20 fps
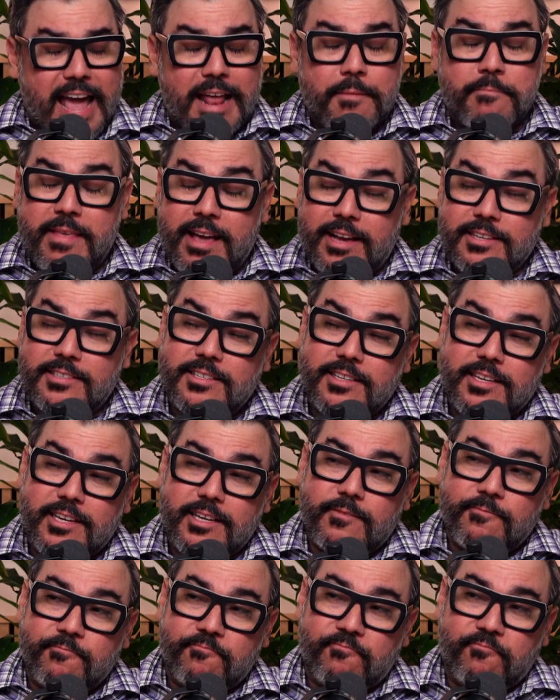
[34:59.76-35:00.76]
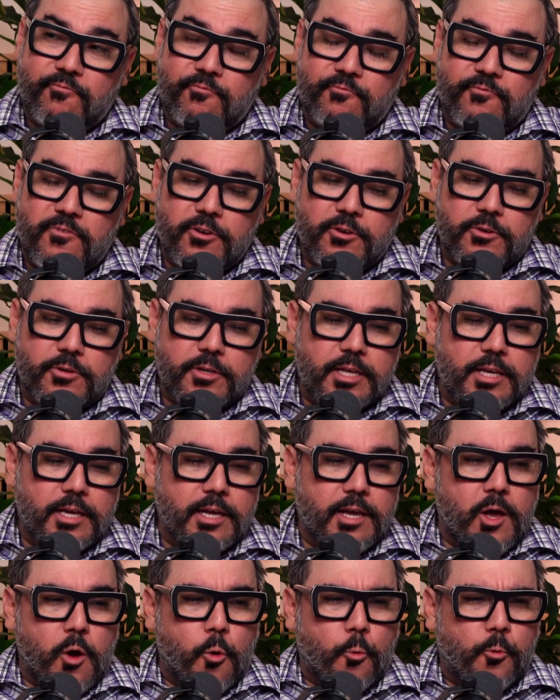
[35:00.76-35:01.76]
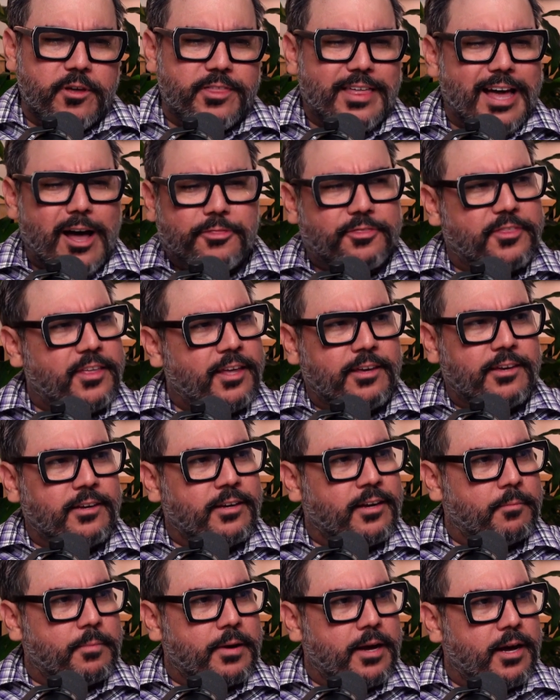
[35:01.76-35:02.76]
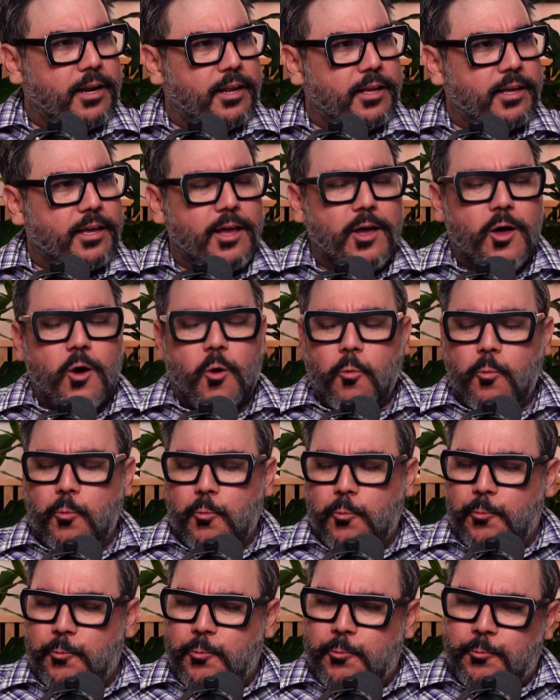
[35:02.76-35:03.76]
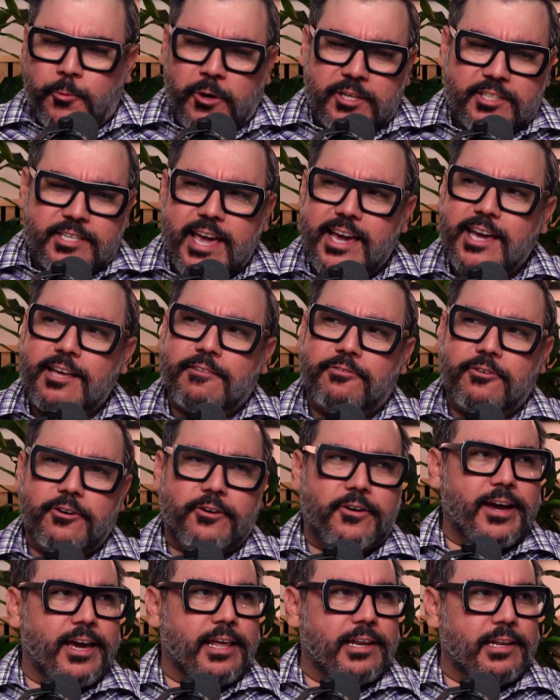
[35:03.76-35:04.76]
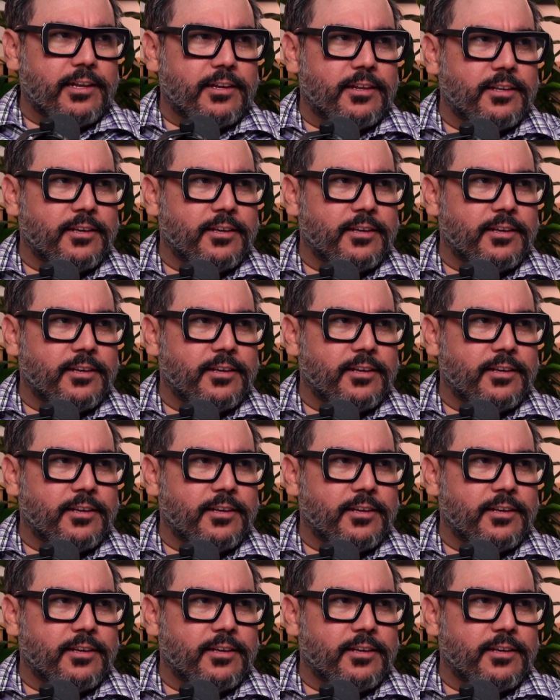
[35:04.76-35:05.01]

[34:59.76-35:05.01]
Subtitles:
and Mexican food without thinking about it. We take it for granted.